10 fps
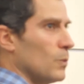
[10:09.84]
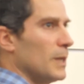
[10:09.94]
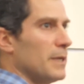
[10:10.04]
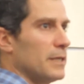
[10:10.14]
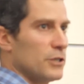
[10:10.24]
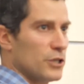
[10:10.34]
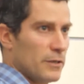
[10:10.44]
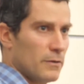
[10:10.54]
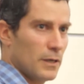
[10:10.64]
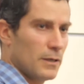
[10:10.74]
women in
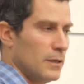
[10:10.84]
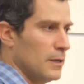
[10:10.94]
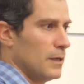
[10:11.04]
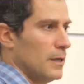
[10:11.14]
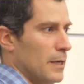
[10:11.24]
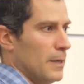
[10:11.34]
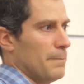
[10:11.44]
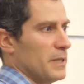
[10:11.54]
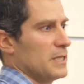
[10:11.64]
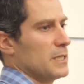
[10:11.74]
general,
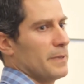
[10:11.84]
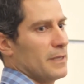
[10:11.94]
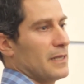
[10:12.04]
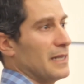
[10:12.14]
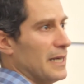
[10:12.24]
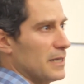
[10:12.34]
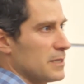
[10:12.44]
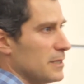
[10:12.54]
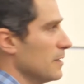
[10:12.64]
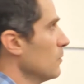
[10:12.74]
participate
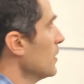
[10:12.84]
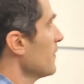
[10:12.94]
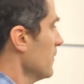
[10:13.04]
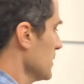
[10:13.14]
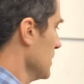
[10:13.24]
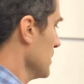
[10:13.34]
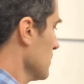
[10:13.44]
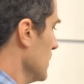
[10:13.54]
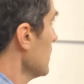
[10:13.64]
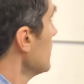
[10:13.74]
less in the workforce in Israel.